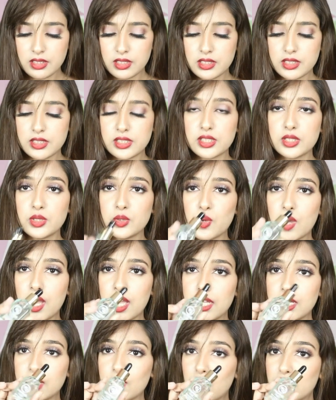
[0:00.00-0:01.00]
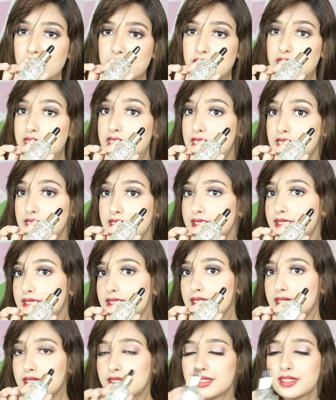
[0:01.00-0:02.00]
so I got
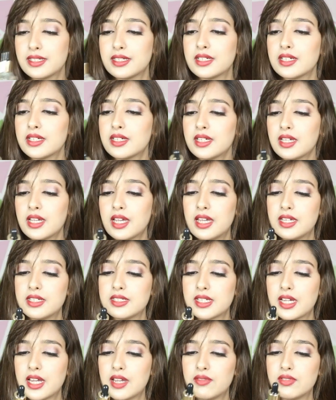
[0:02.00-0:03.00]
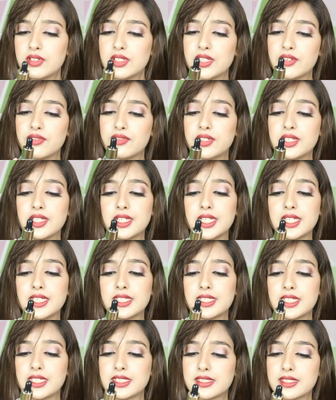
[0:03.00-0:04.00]
this and I will definitely
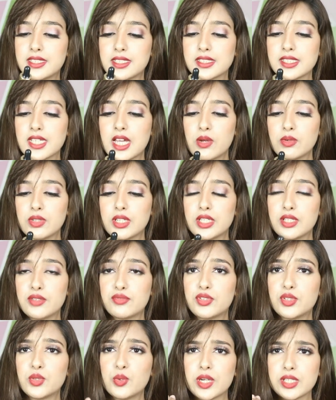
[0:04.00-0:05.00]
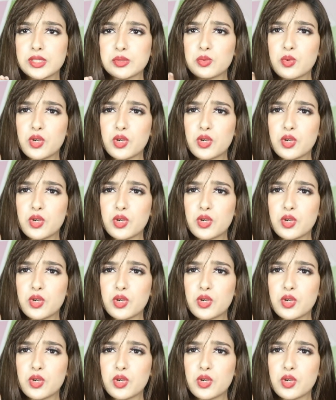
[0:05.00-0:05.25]
test this out, and if you guys